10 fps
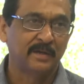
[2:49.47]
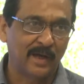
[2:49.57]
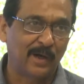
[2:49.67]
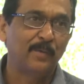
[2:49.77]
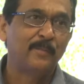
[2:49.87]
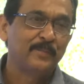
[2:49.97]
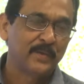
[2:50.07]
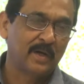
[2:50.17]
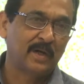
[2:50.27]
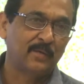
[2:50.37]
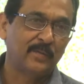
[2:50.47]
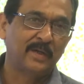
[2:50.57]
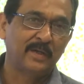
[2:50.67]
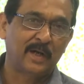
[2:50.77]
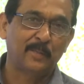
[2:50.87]
Now
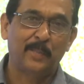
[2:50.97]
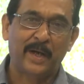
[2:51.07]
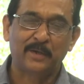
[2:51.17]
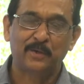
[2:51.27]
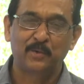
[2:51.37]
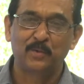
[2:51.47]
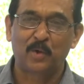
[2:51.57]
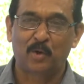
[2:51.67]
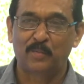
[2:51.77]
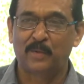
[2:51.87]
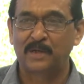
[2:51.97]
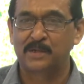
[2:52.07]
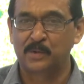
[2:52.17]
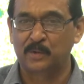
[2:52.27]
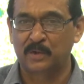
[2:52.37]
we are back to normal,
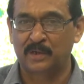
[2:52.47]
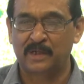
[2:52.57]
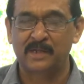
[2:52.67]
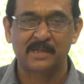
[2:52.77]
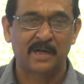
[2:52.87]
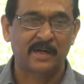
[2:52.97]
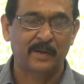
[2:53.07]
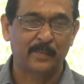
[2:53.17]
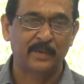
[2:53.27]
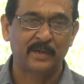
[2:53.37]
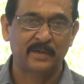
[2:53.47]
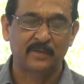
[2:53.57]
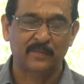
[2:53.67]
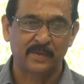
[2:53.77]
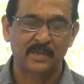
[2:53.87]
so the things are happening in
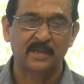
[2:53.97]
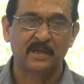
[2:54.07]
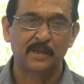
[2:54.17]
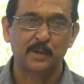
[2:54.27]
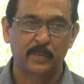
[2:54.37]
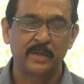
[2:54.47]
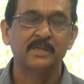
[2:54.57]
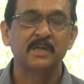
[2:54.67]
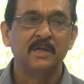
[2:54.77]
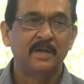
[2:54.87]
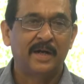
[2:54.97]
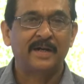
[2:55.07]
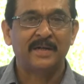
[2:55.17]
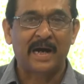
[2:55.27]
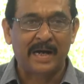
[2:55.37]
the physical space,
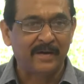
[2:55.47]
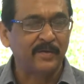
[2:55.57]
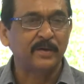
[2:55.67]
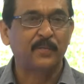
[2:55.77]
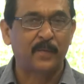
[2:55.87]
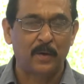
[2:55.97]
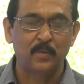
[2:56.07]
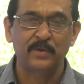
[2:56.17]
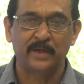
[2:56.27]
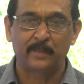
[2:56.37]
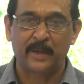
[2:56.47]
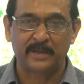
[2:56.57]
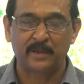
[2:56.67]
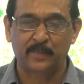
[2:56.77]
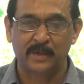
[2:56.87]
and I haven't found a
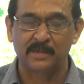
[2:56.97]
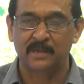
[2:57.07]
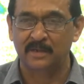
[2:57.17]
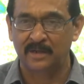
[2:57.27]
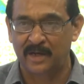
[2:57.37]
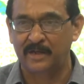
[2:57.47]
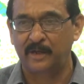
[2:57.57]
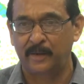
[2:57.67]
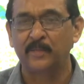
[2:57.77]
better person than him.